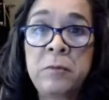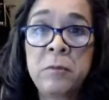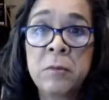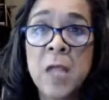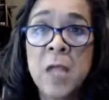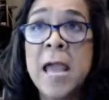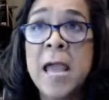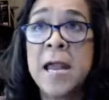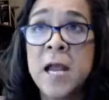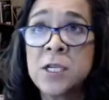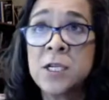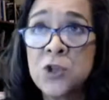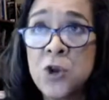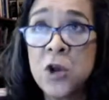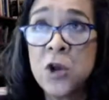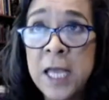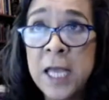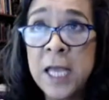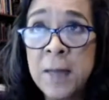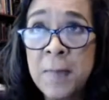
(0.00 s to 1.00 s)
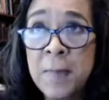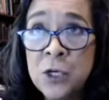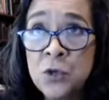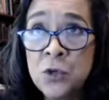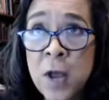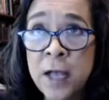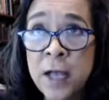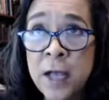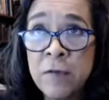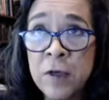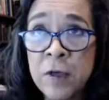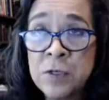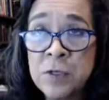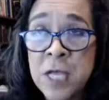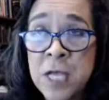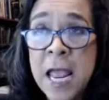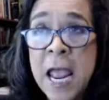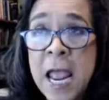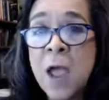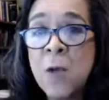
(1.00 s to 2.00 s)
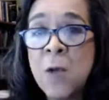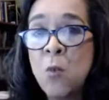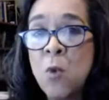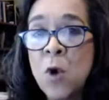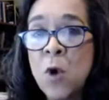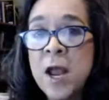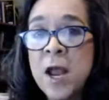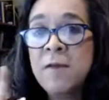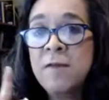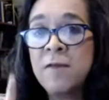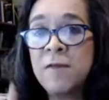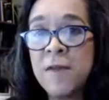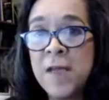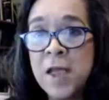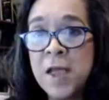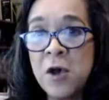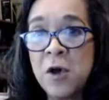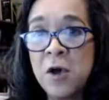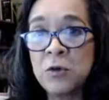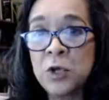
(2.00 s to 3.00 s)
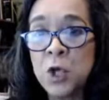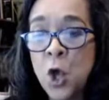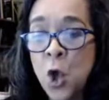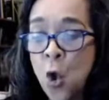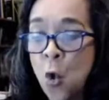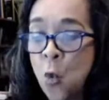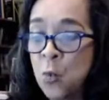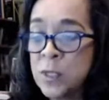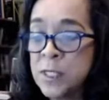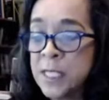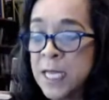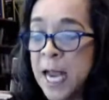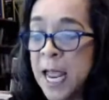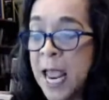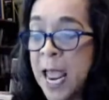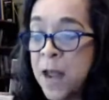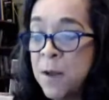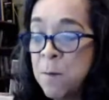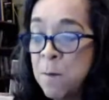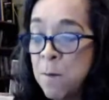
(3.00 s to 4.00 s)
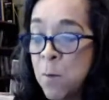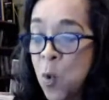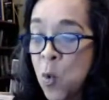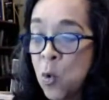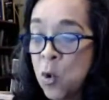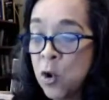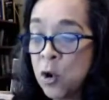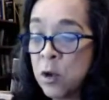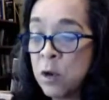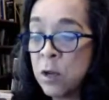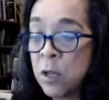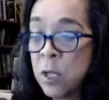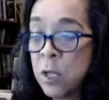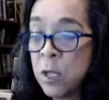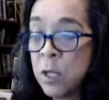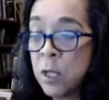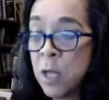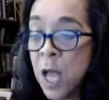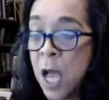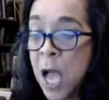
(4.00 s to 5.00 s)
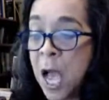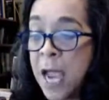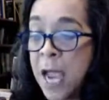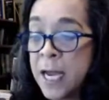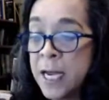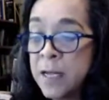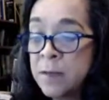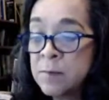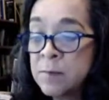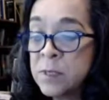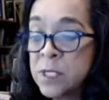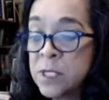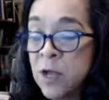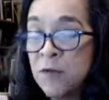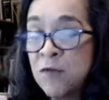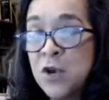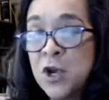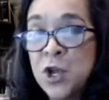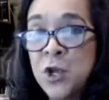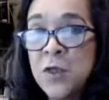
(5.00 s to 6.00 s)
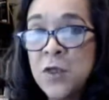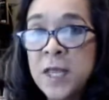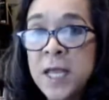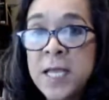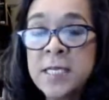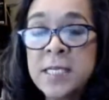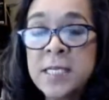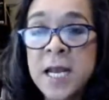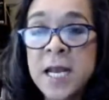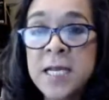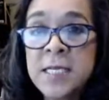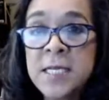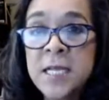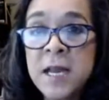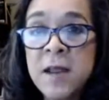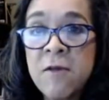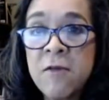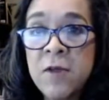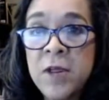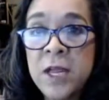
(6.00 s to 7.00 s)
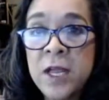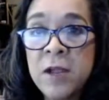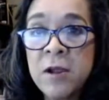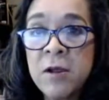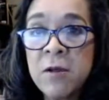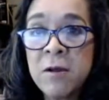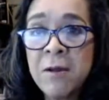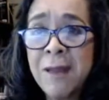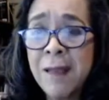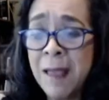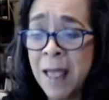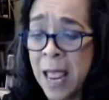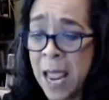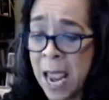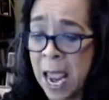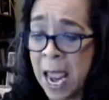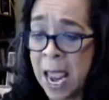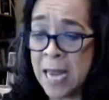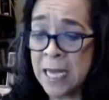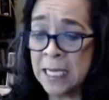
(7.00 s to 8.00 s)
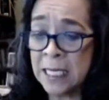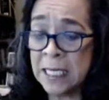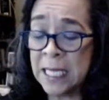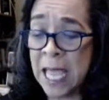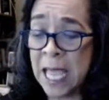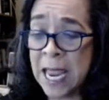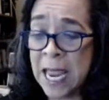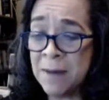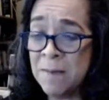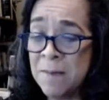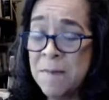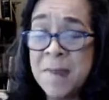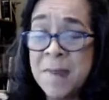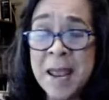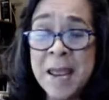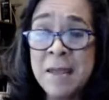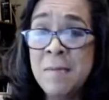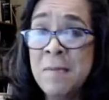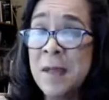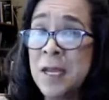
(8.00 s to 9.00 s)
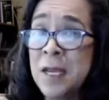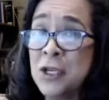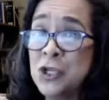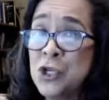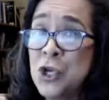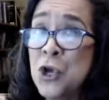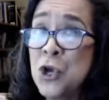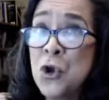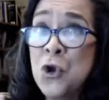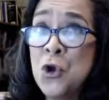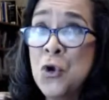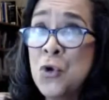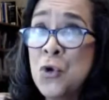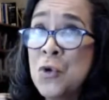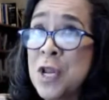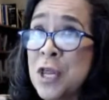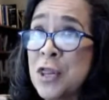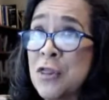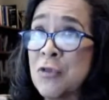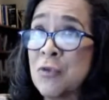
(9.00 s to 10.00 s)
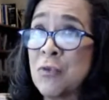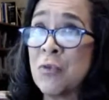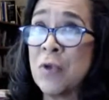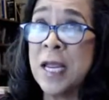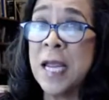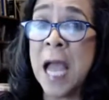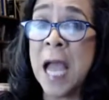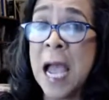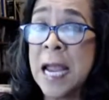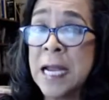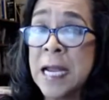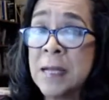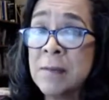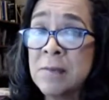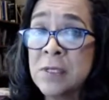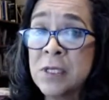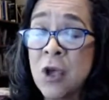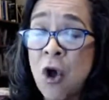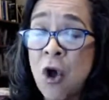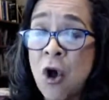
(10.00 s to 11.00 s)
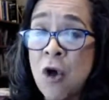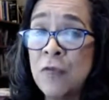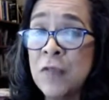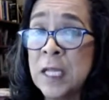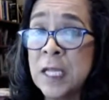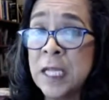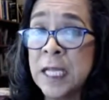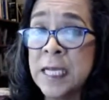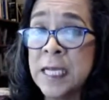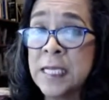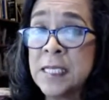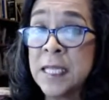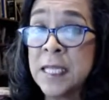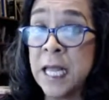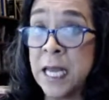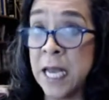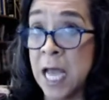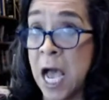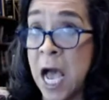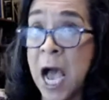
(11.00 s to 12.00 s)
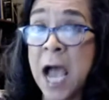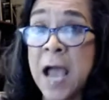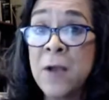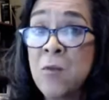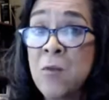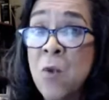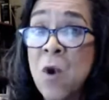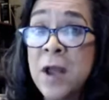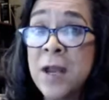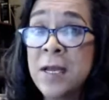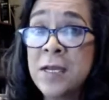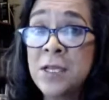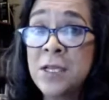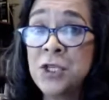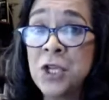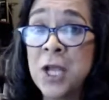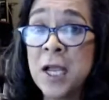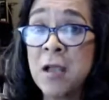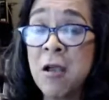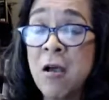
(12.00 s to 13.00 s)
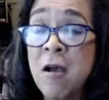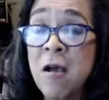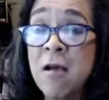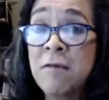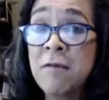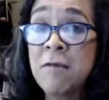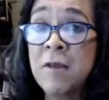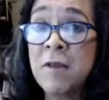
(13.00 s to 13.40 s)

And I started keeping track of those. And what I found was that I had more items of new things that I did every year and maybe 2 to 3 items on the list that I wanted to check off,